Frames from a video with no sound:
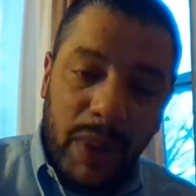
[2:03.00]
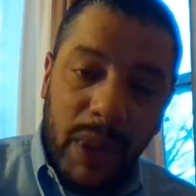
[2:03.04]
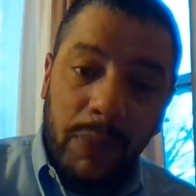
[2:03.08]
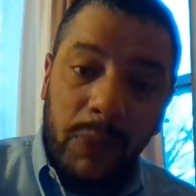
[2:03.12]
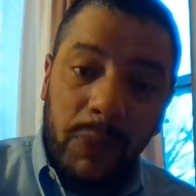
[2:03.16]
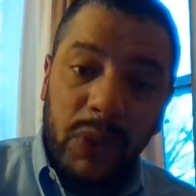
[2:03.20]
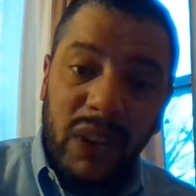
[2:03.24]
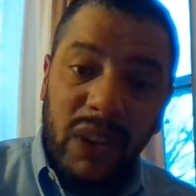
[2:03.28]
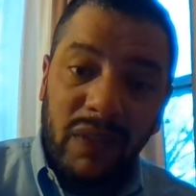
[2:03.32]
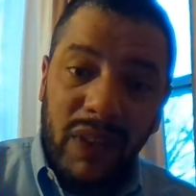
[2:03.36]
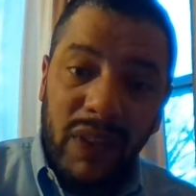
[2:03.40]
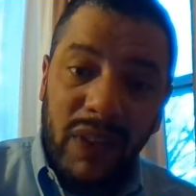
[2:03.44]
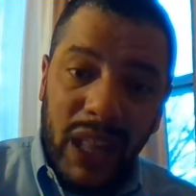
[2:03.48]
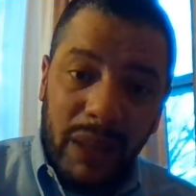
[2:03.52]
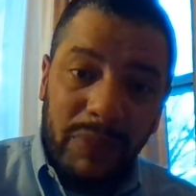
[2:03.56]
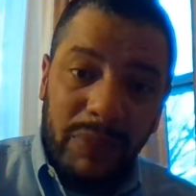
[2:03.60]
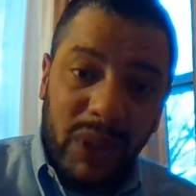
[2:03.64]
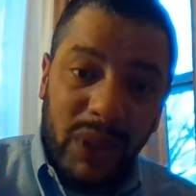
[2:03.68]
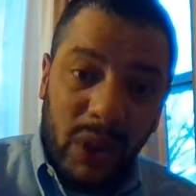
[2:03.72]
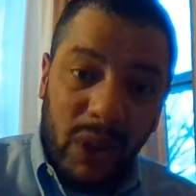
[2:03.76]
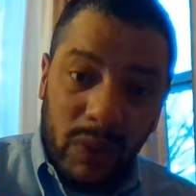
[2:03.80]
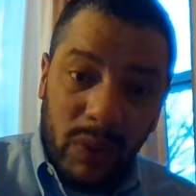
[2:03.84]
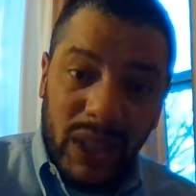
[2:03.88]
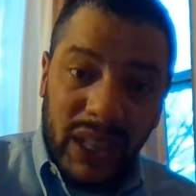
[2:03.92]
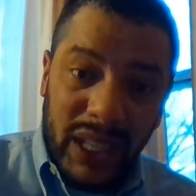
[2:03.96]
people develop
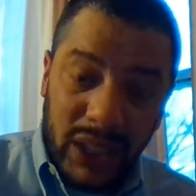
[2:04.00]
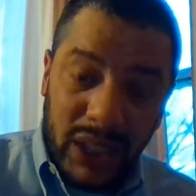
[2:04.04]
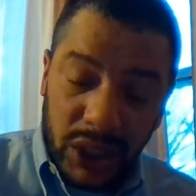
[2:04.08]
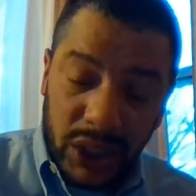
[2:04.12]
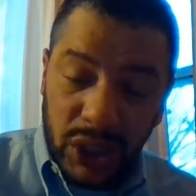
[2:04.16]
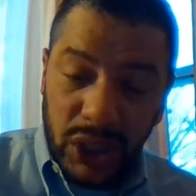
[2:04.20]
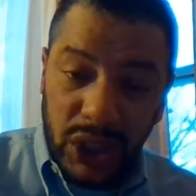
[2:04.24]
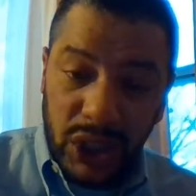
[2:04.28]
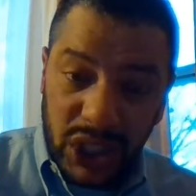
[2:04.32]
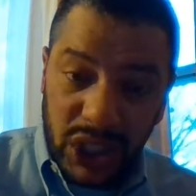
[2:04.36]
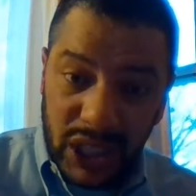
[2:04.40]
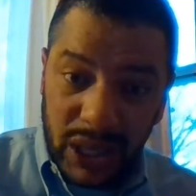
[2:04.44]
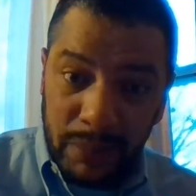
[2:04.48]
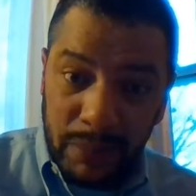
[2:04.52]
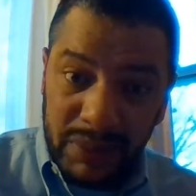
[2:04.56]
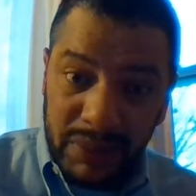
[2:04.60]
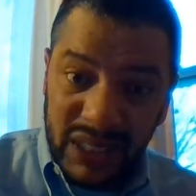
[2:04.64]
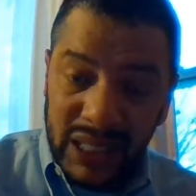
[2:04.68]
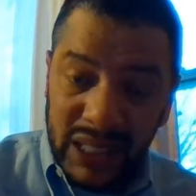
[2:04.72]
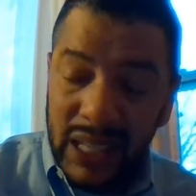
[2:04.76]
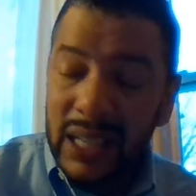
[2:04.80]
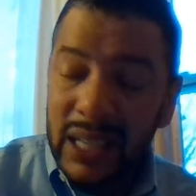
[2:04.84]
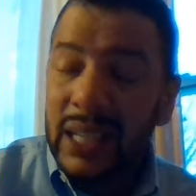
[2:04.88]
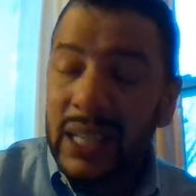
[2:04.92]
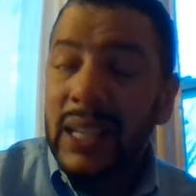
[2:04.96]
their
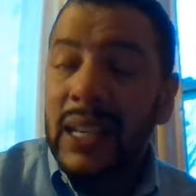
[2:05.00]
relationships